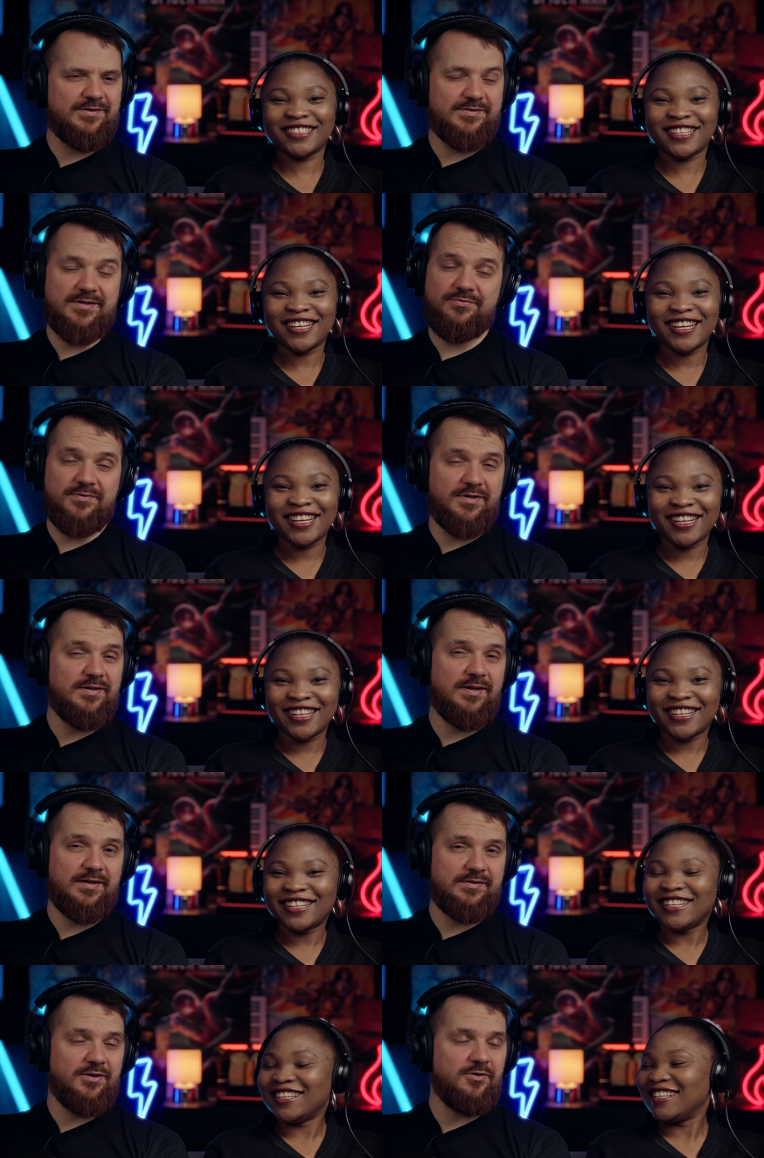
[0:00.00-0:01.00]
Speaker 1: because I really
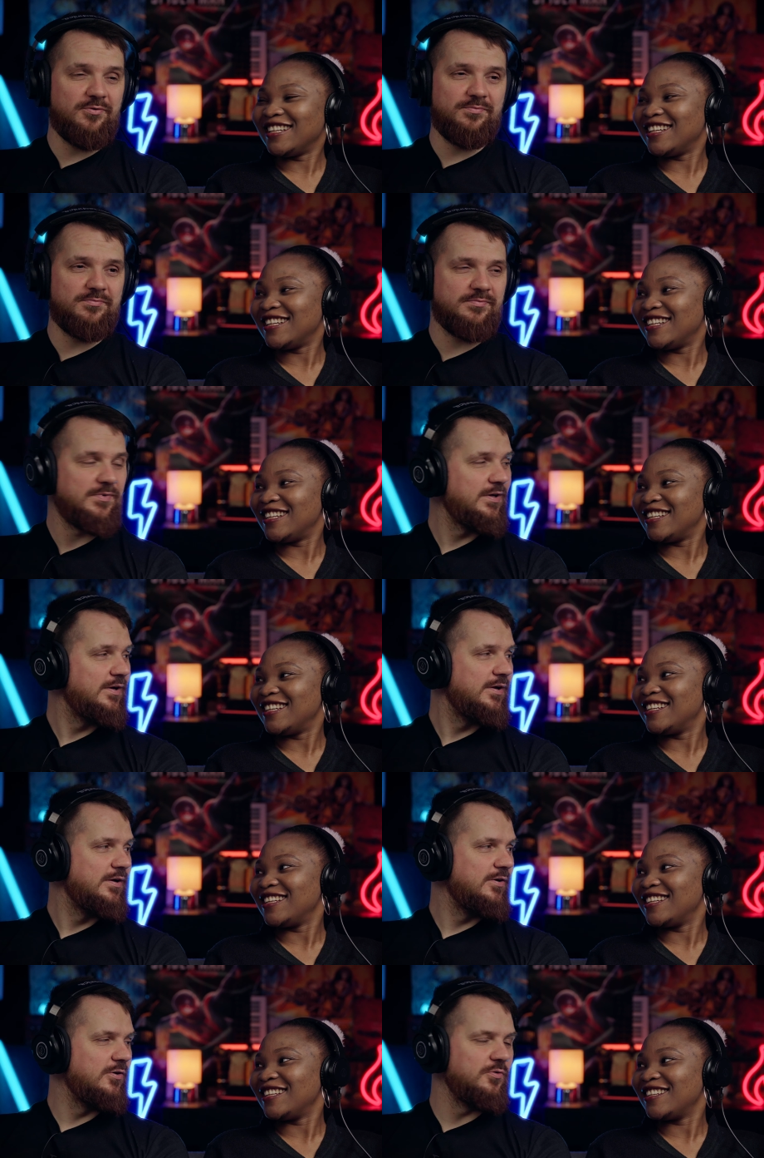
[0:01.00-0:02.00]
like the home
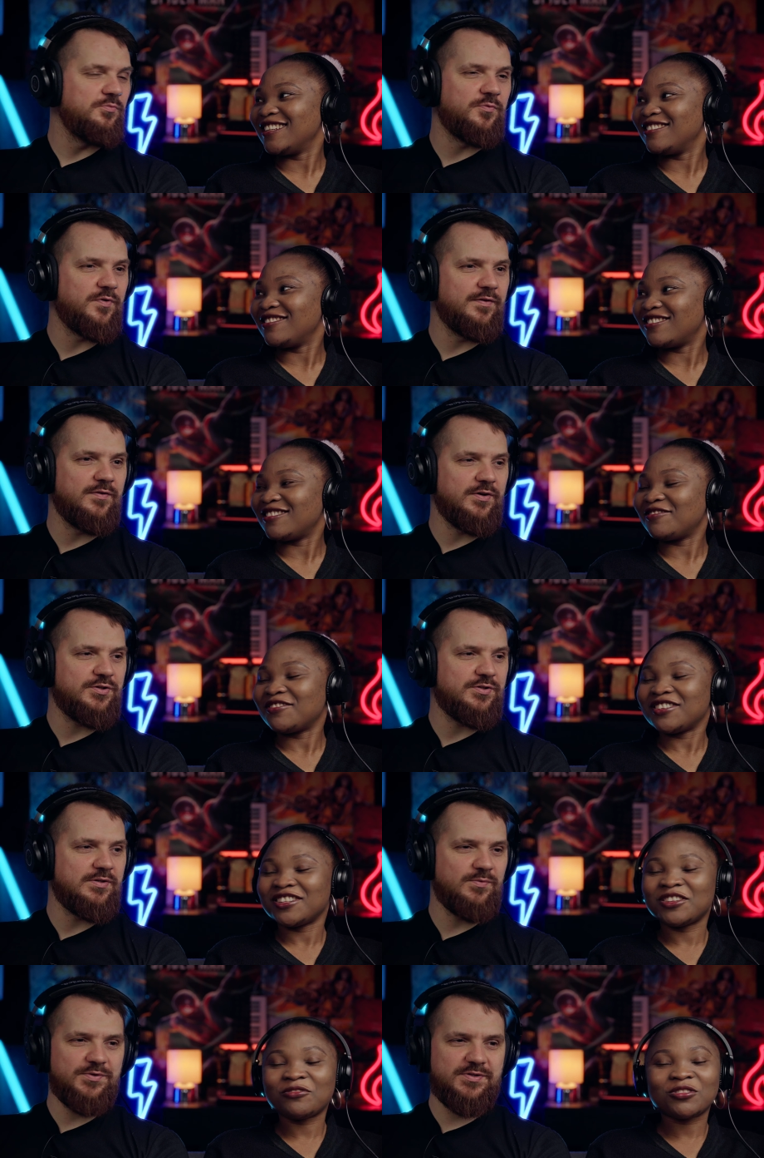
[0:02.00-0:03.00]
home free
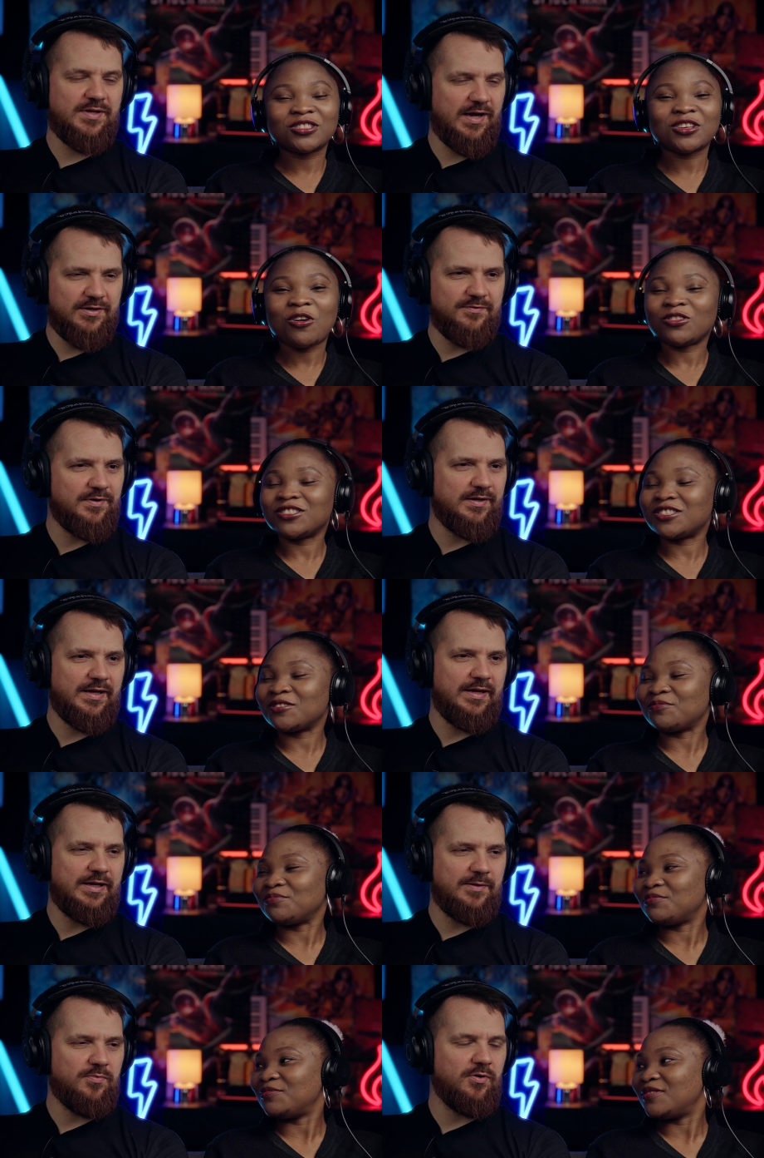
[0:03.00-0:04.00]
version. It was, it was kind awesome. of like
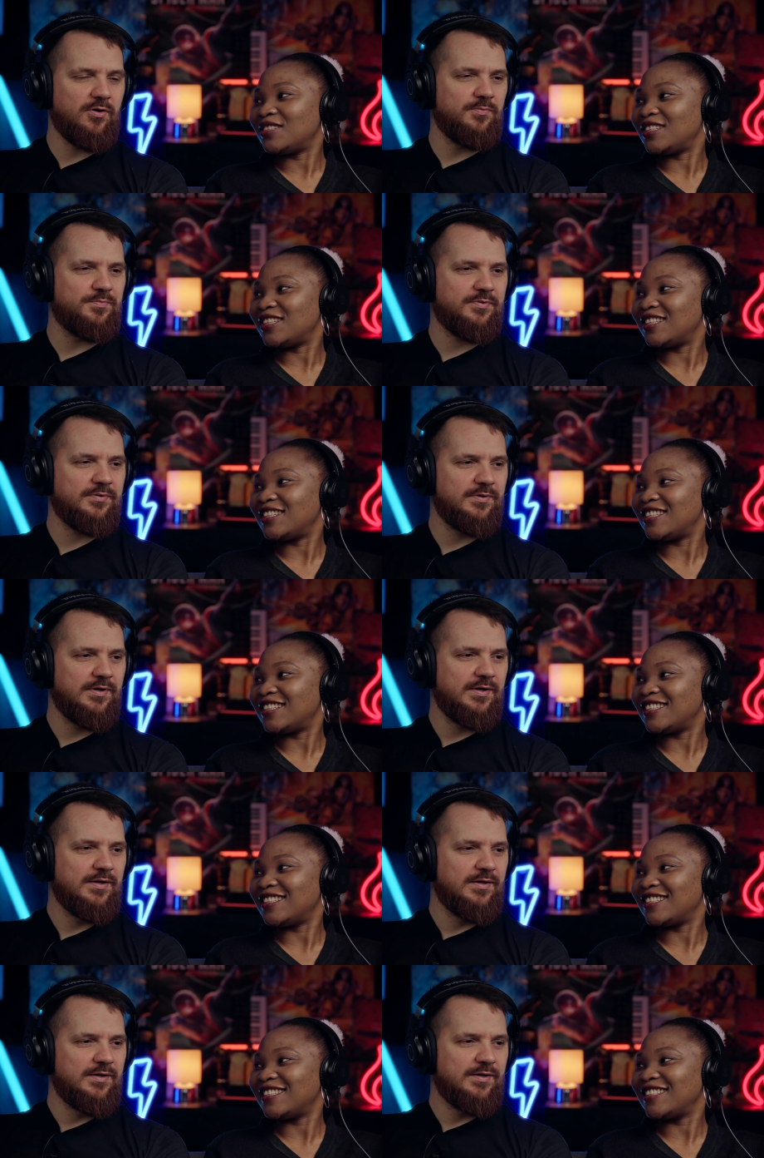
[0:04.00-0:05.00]
a hip hop
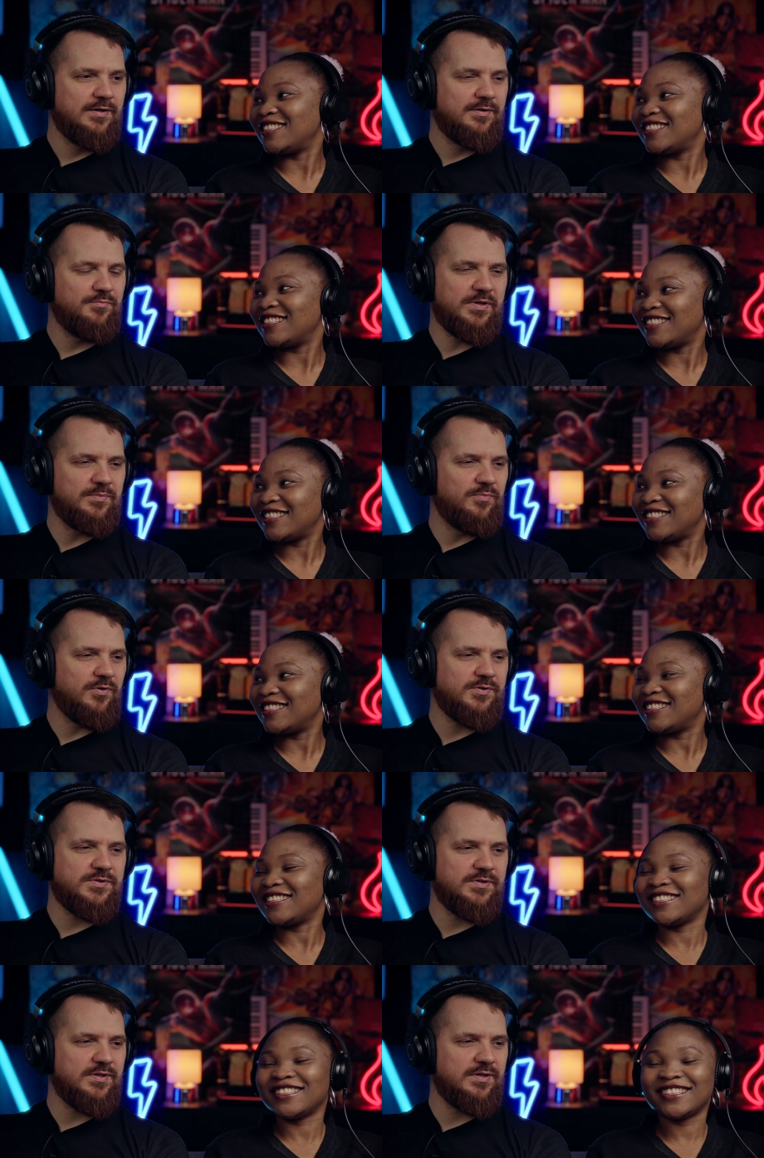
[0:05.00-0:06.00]

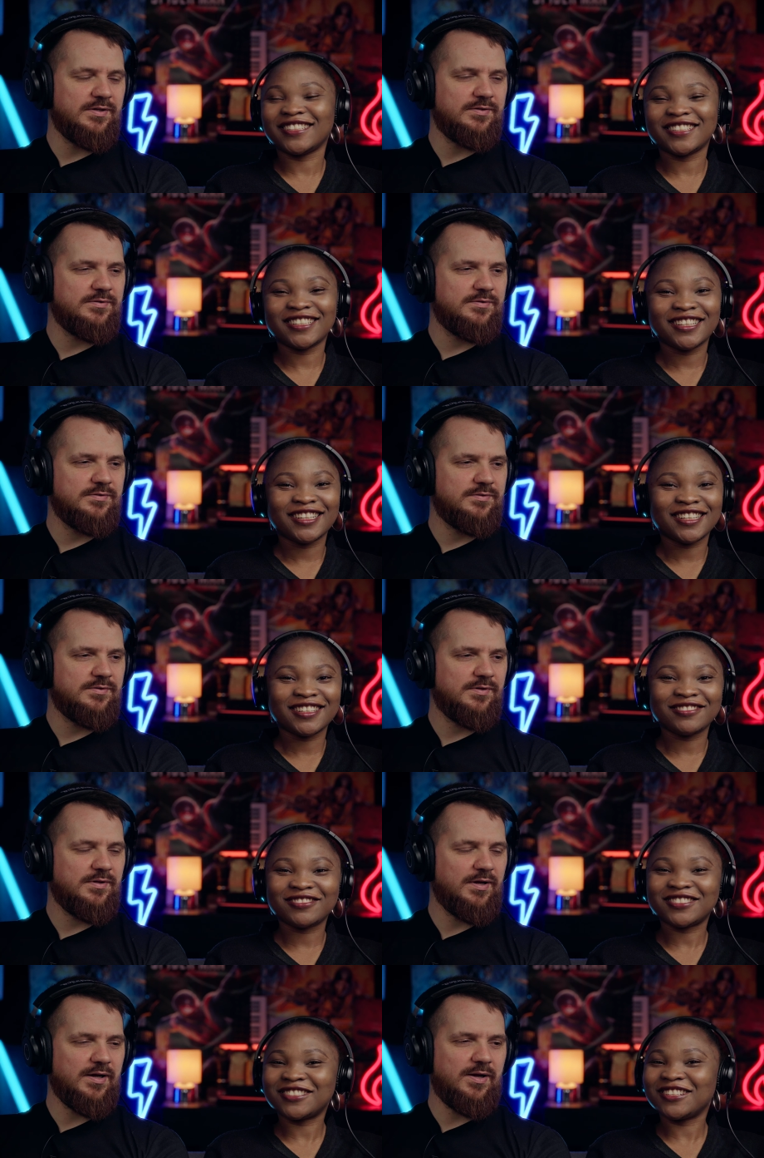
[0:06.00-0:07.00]
beatboxing and
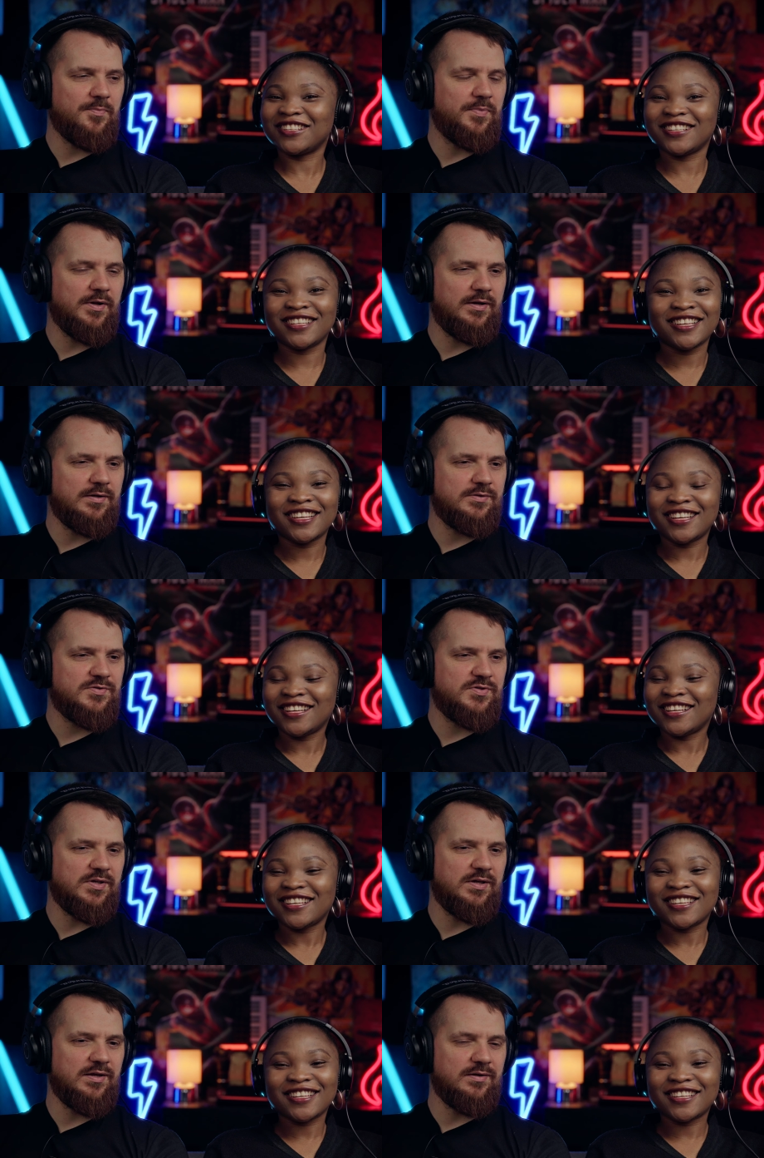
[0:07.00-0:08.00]
a cappella
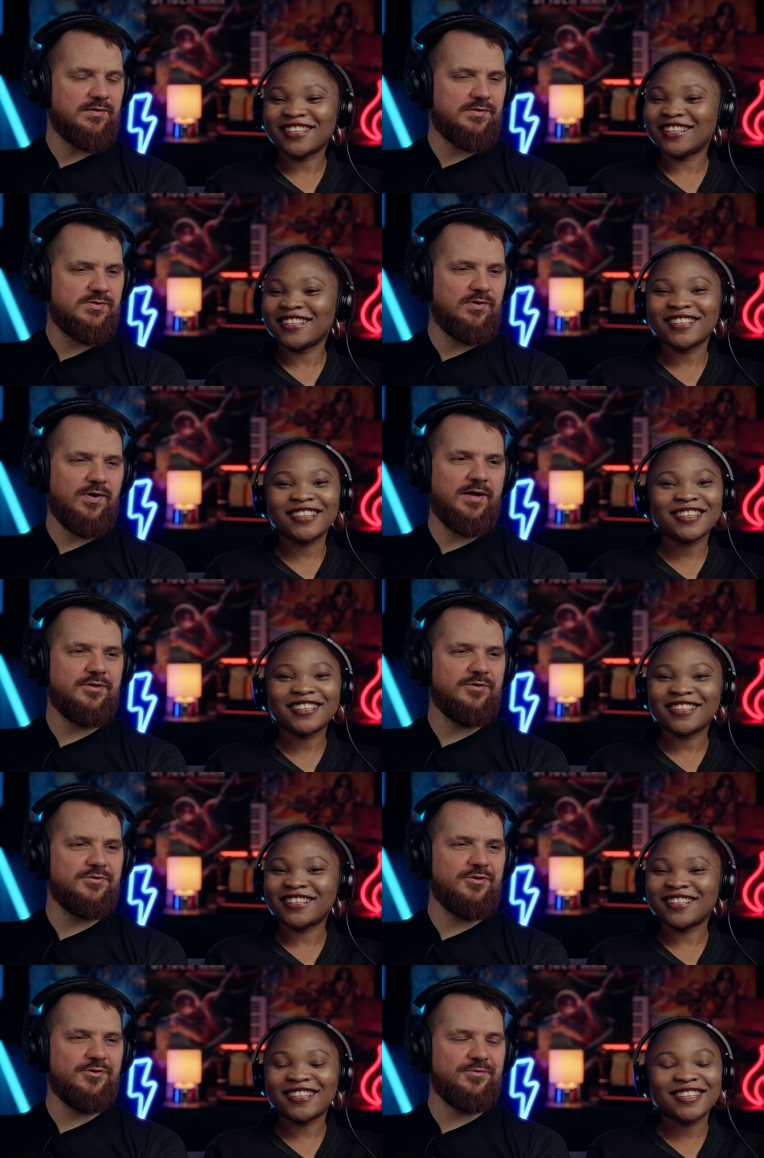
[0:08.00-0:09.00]
singing. So I
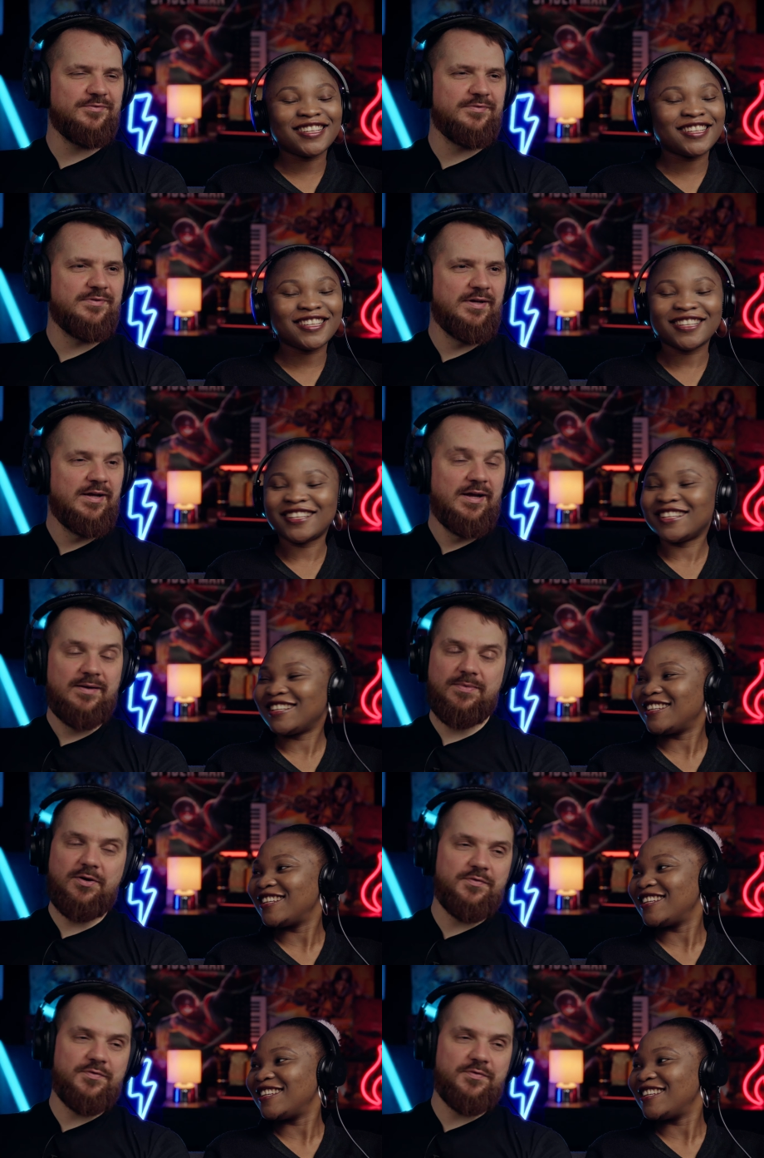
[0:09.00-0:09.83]
don't know, but